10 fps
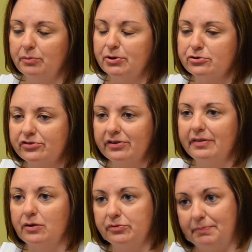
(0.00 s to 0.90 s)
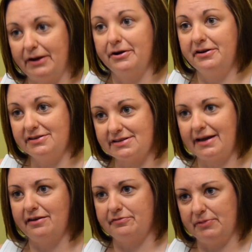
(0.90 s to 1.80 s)
the person that was buried
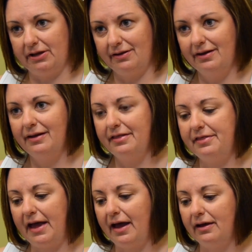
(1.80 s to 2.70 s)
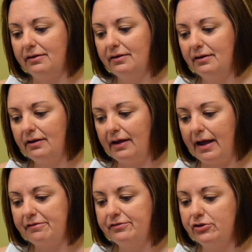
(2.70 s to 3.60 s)
inside of me, that
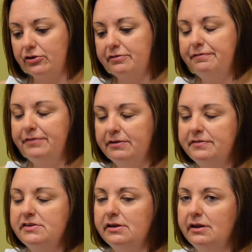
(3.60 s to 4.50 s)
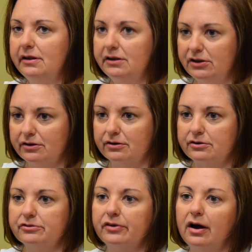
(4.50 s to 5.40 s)
after fifteen
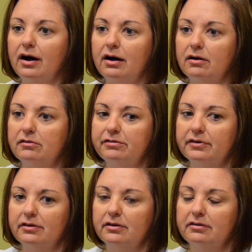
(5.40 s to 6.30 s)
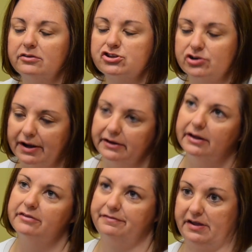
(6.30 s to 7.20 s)
years of trying to
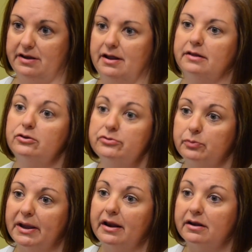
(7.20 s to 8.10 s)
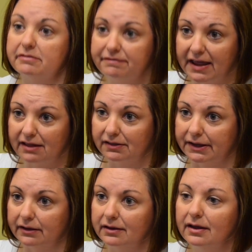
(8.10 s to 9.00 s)
get fit and lose weight and
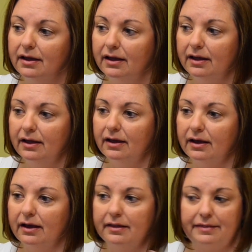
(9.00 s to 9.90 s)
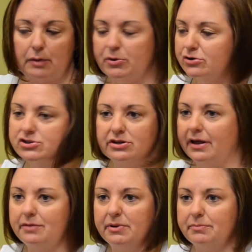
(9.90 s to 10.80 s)
failing, that person
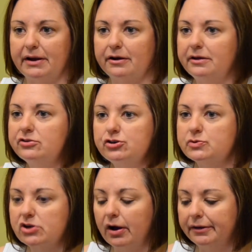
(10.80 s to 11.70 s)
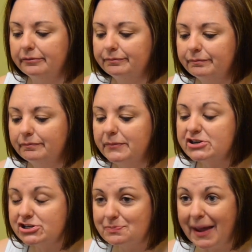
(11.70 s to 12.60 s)
had been buried. She was gone,
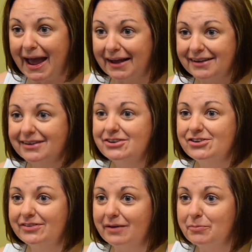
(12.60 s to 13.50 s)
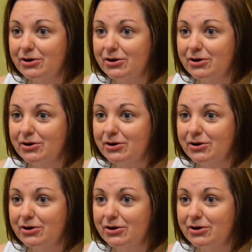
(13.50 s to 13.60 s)
but she's back. She, that